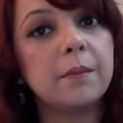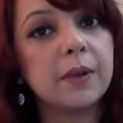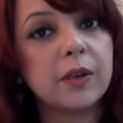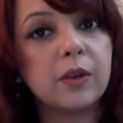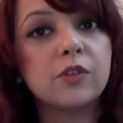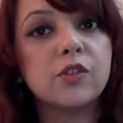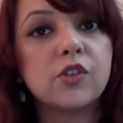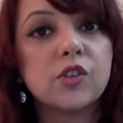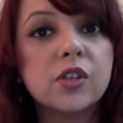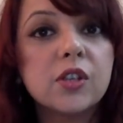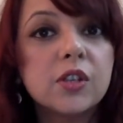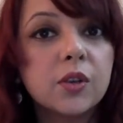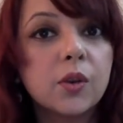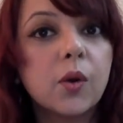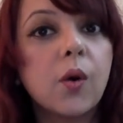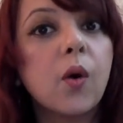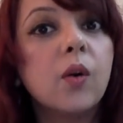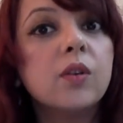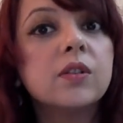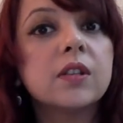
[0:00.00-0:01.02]
because she
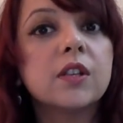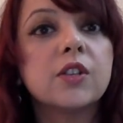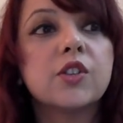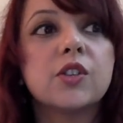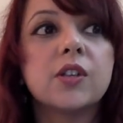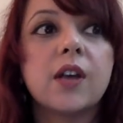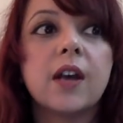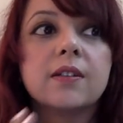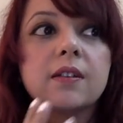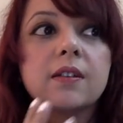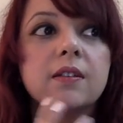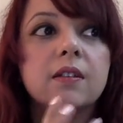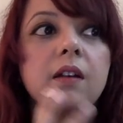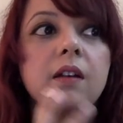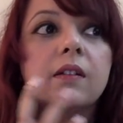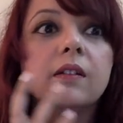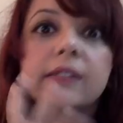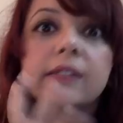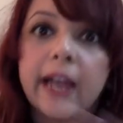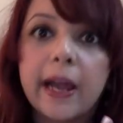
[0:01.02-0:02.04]
knows that she has a
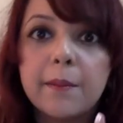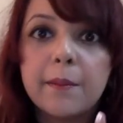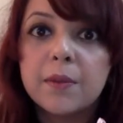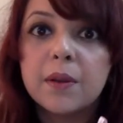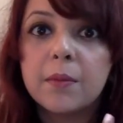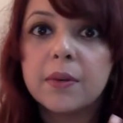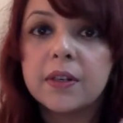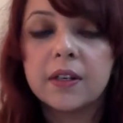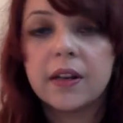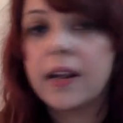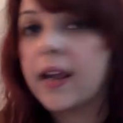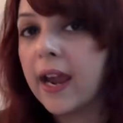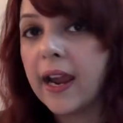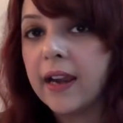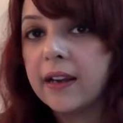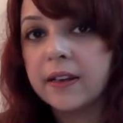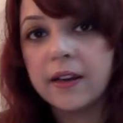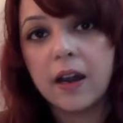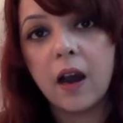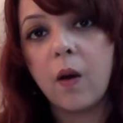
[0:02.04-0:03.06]
certain time limit in her
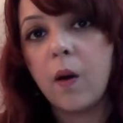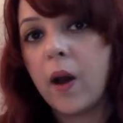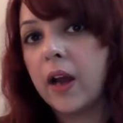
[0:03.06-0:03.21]
head now,